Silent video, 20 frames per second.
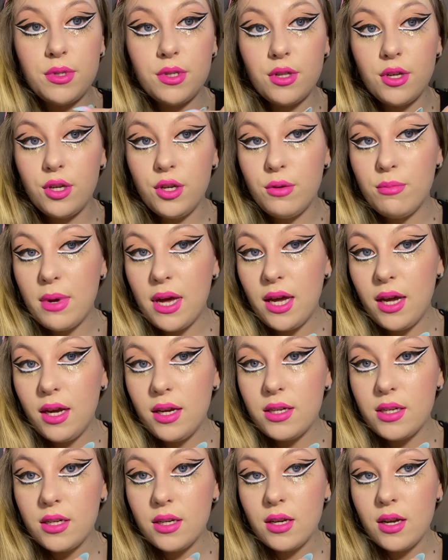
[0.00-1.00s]
that you
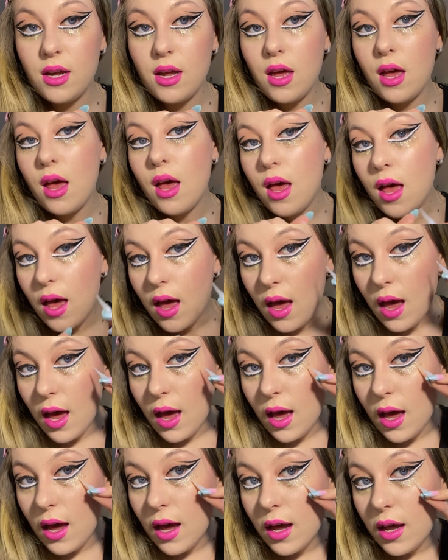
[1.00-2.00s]
made
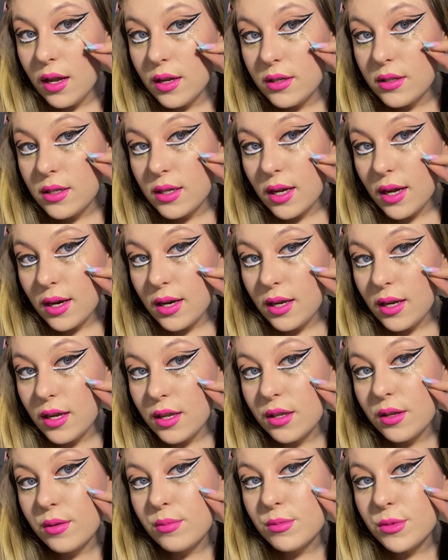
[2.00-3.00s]
and adhere
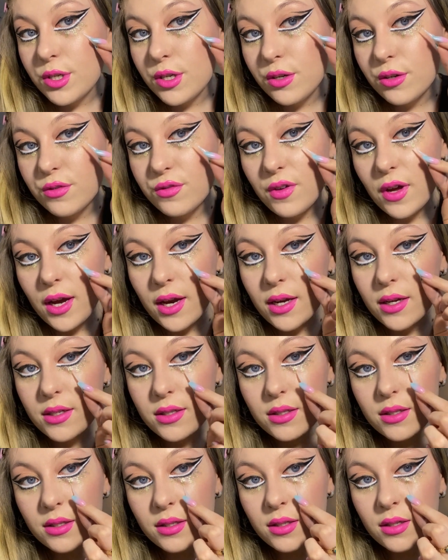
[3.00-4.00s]
them to your
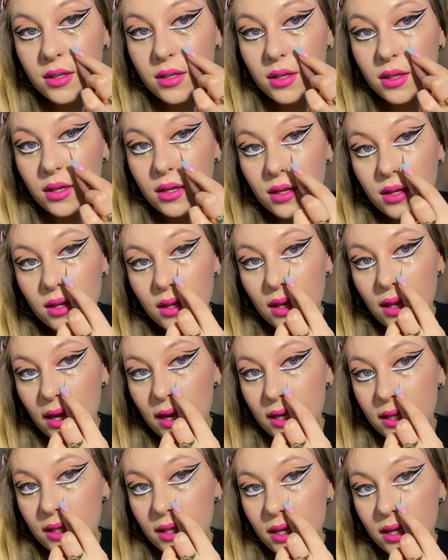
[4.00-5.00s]
face
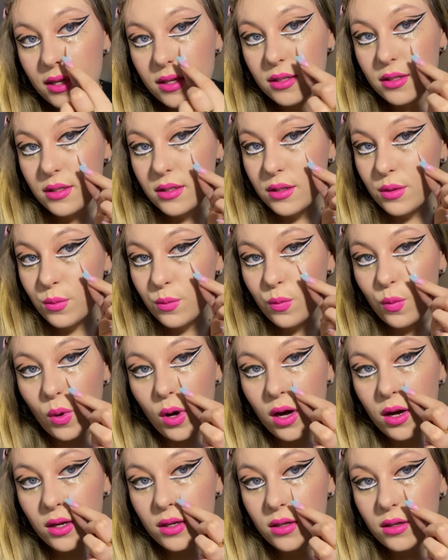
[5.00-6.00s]
like this.
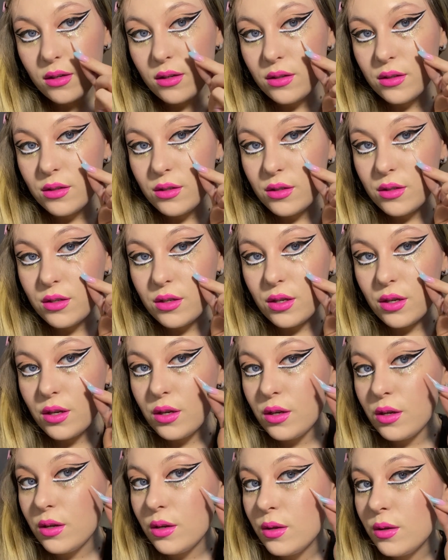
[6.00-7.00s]
1,
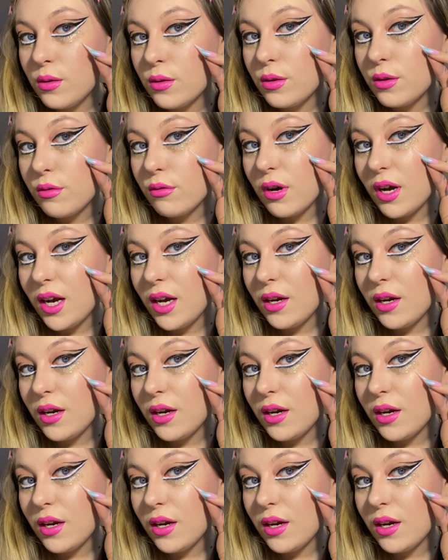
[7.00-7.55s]
2, 3.